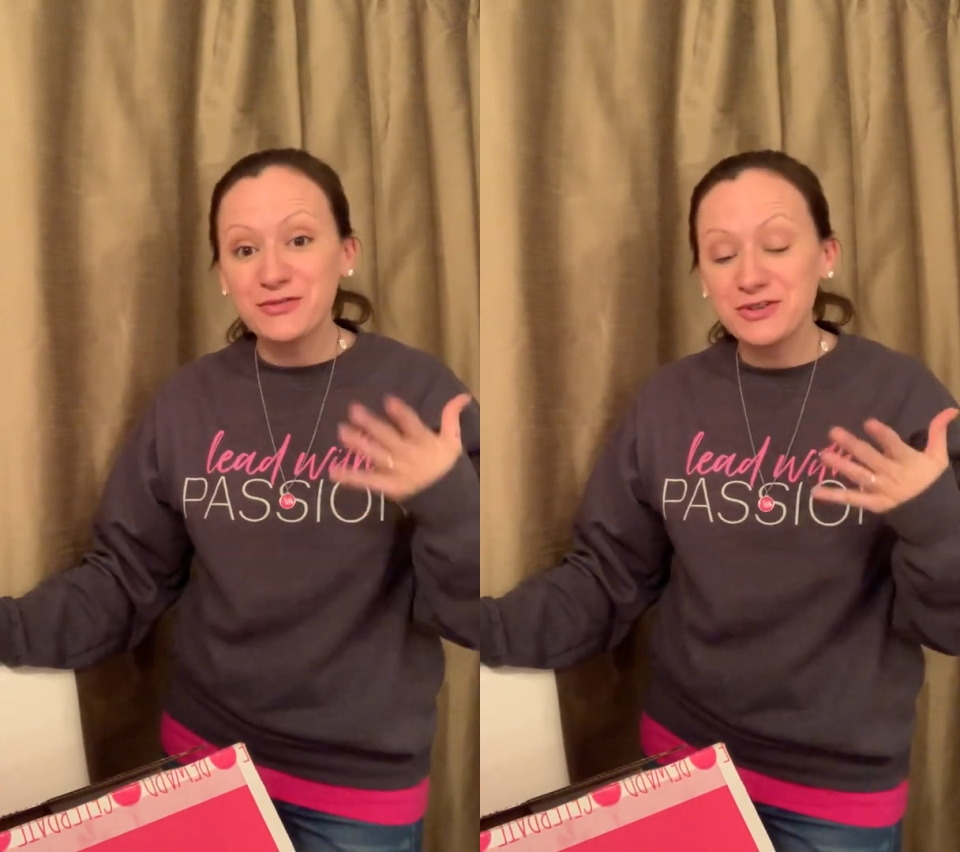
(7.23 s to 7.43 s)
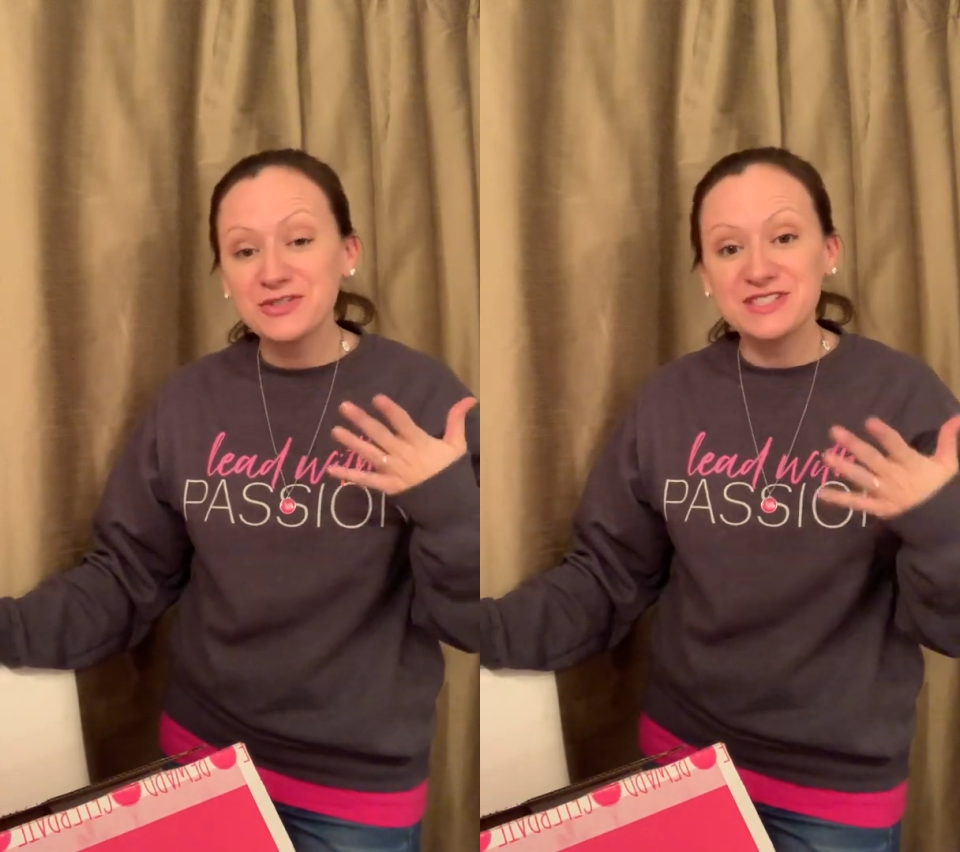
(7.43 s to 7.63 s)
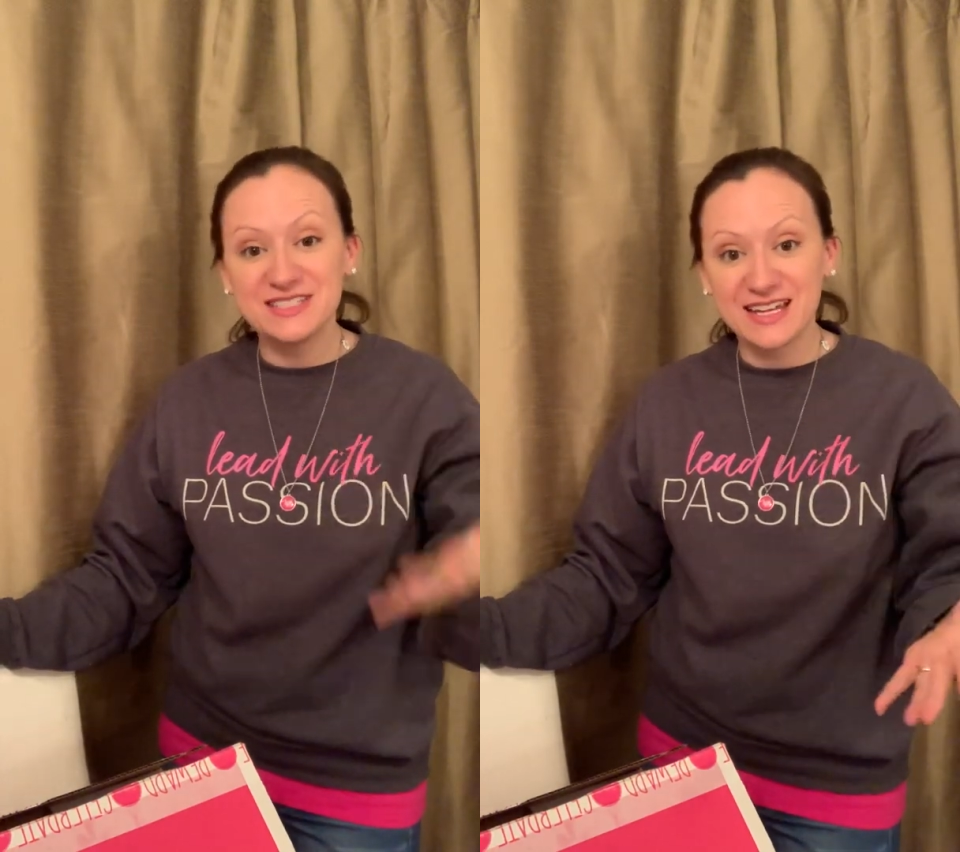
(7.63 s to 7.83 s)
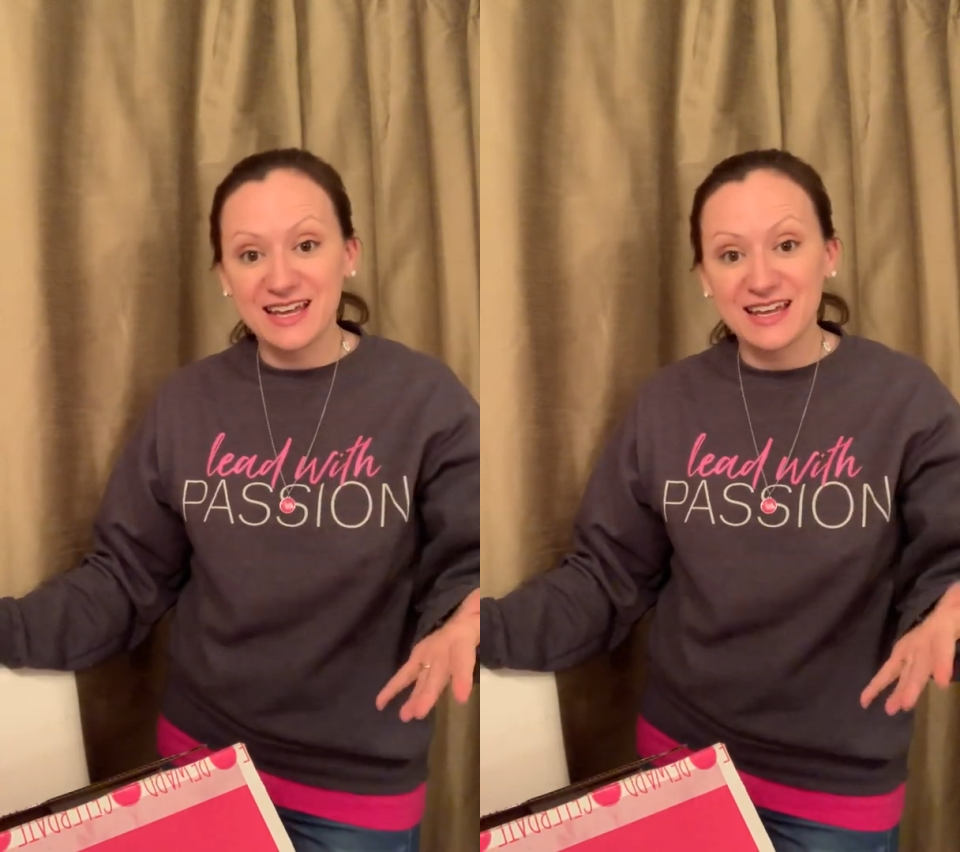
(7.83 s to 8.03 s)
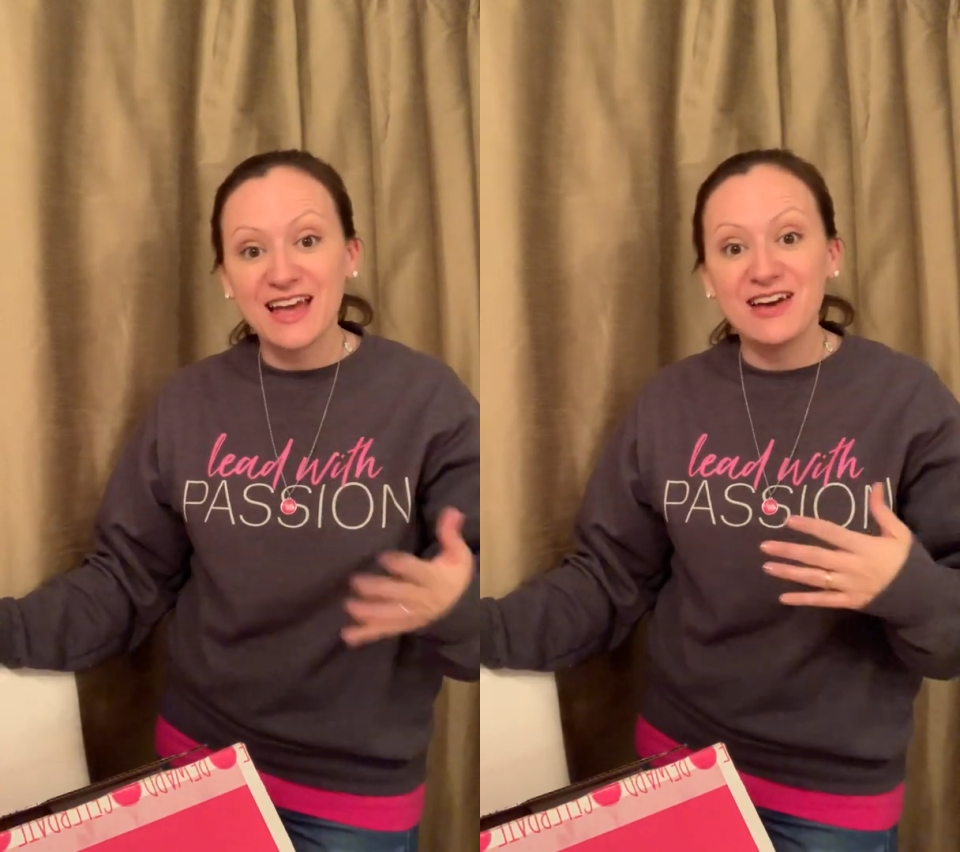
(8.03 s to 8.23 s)
first
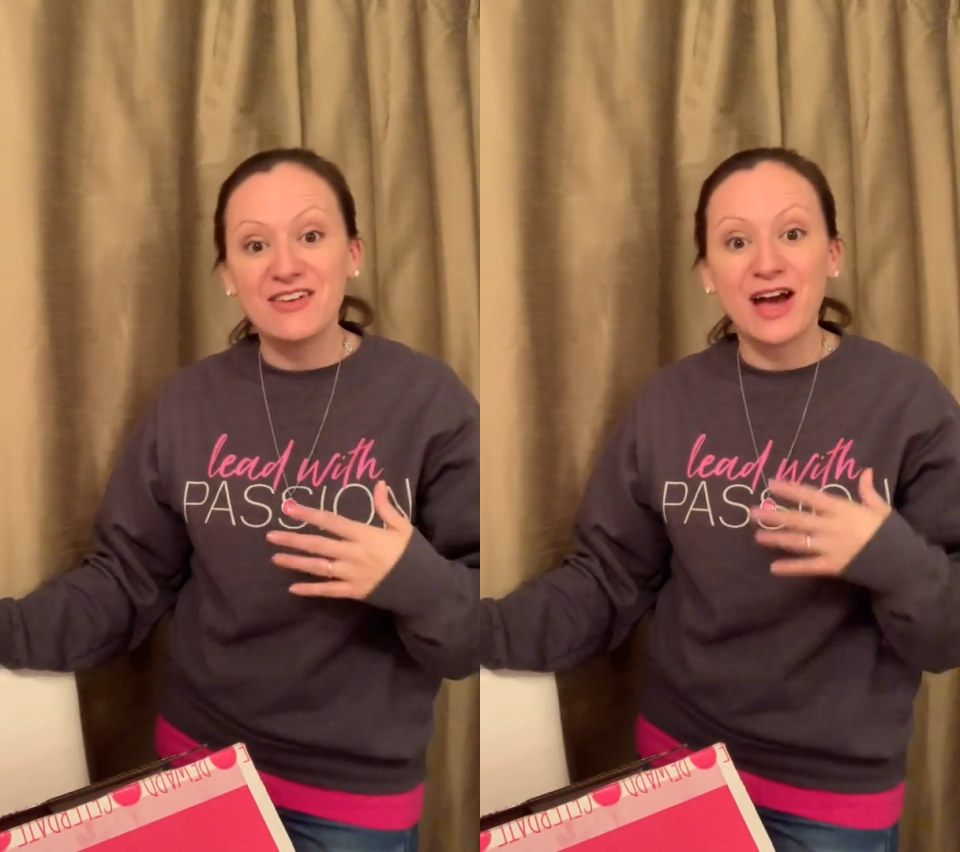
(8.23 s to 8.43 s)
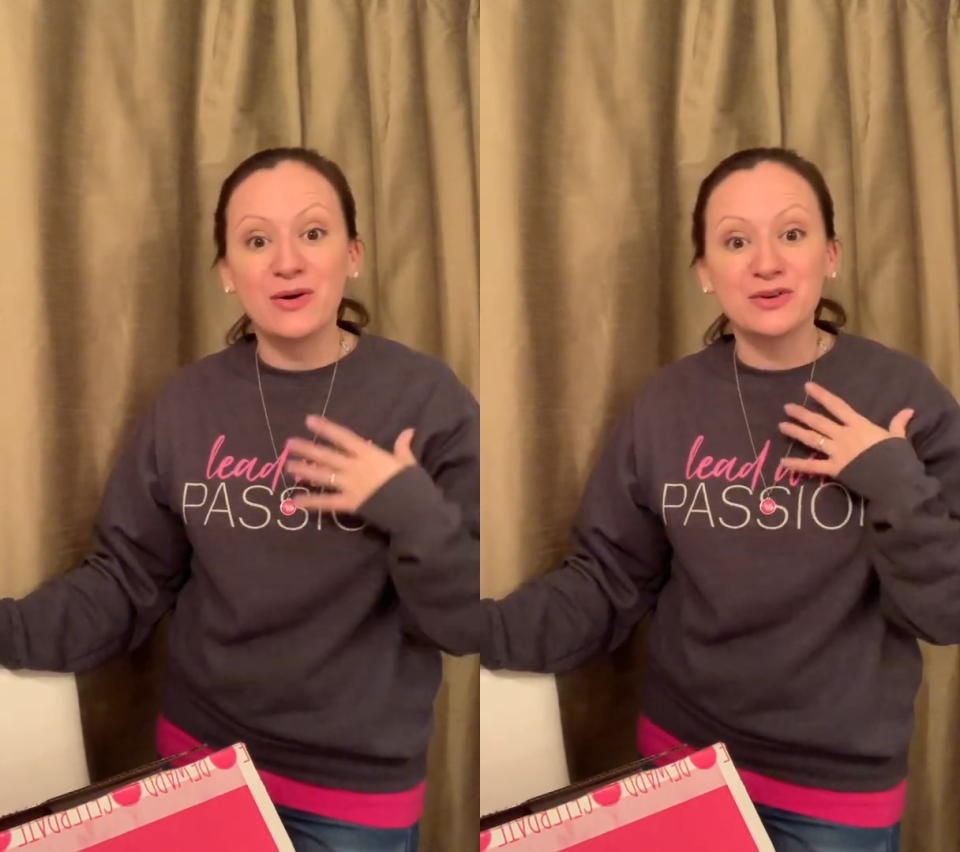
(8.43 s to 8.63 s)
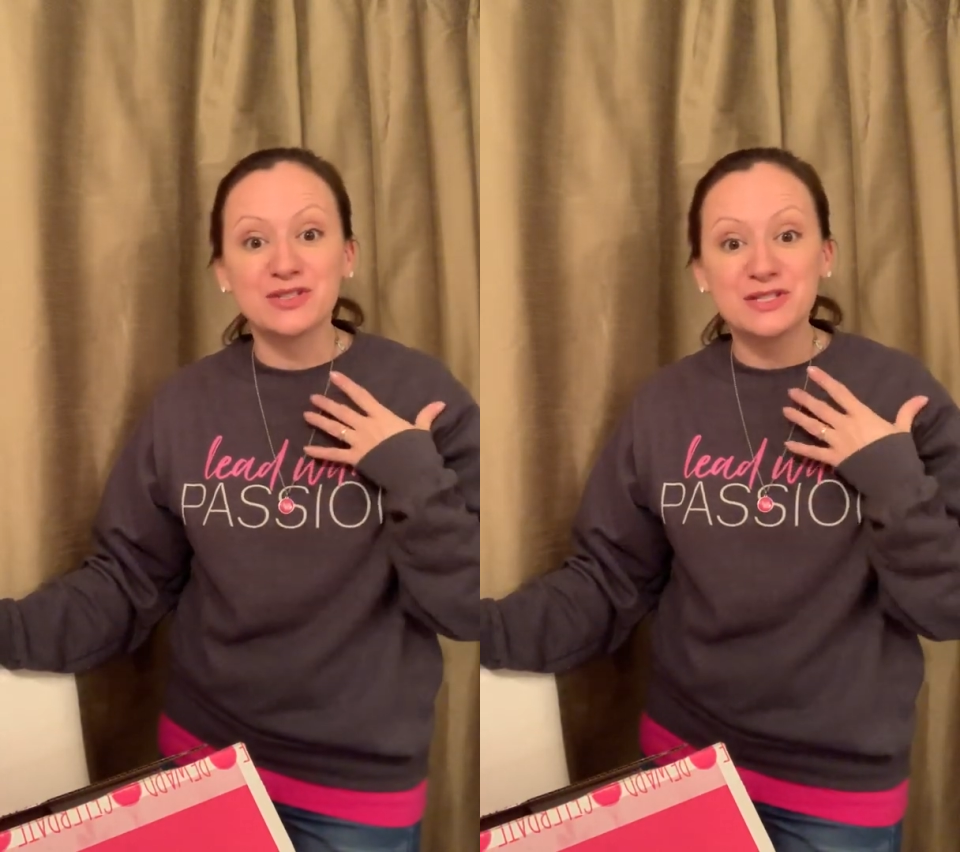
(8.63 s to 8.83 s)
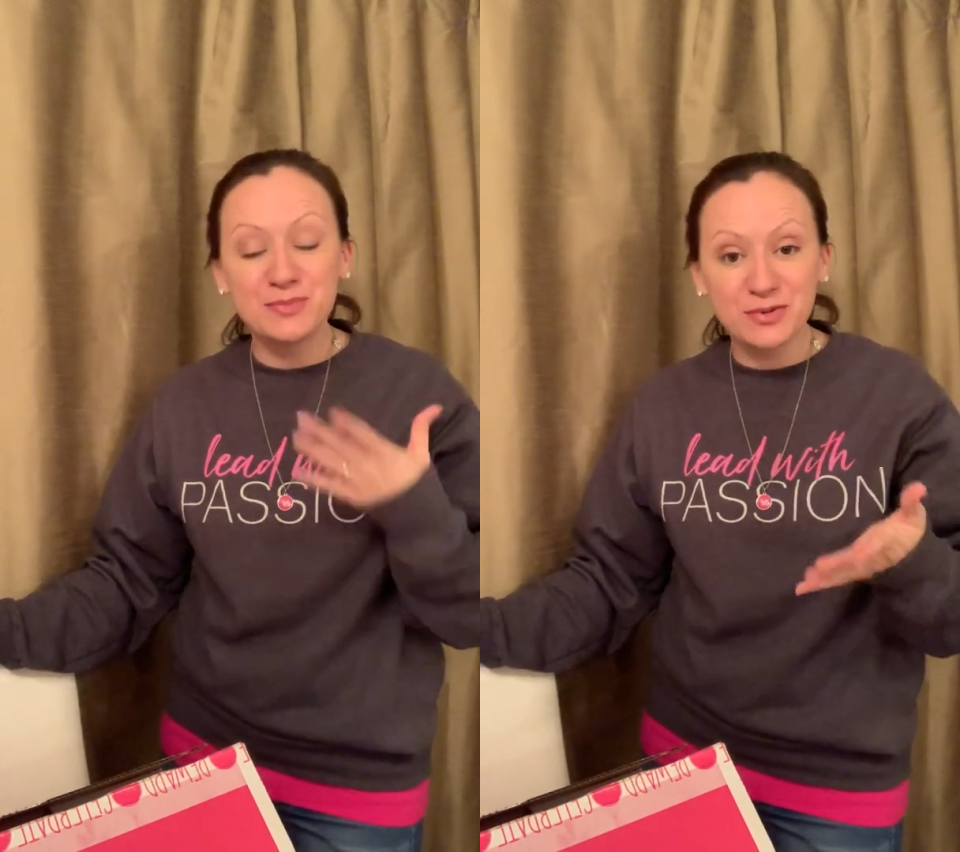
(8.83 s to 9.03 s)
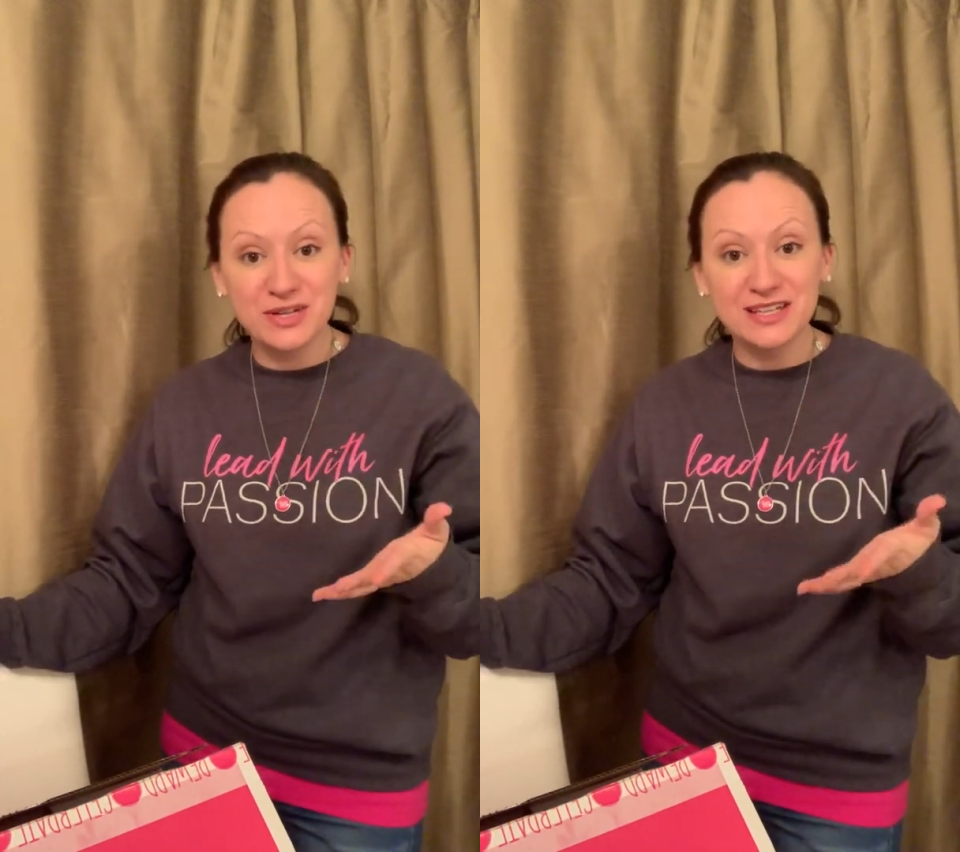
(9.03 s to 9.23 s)
day of our
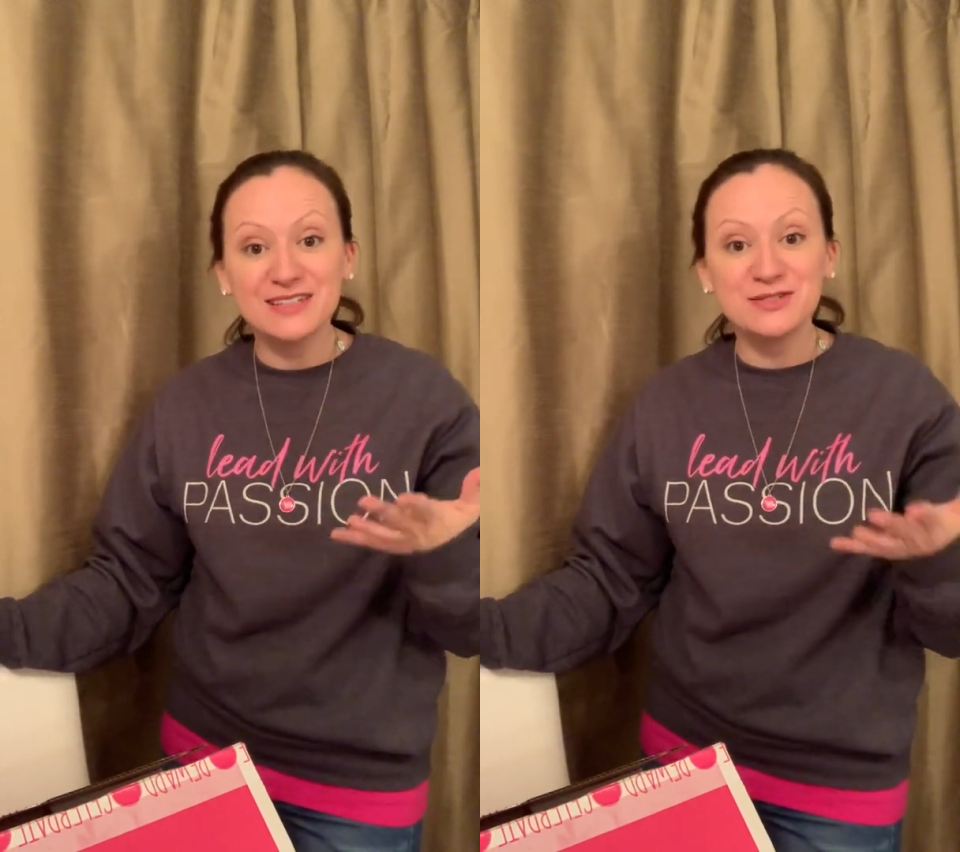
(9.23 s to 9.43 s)
spring